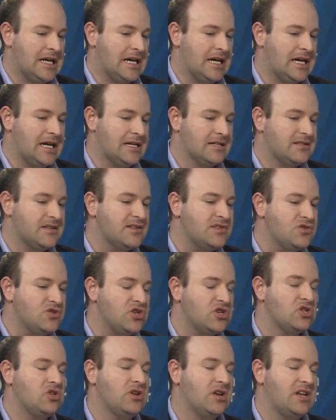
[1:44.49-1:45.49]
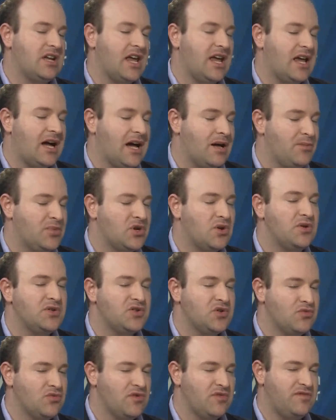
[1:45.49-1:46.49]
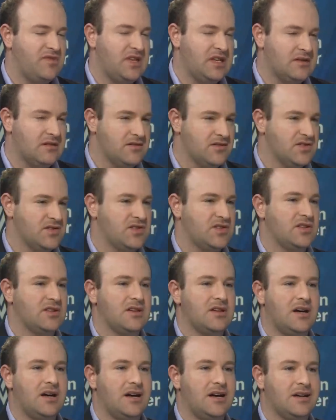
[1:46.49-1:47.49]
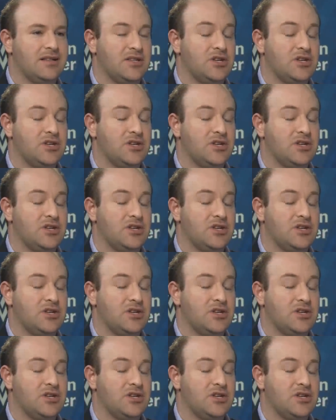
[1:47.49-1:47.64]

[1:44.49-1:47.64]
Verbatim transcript: uh, doesn't just look at AI, but also reveals uh,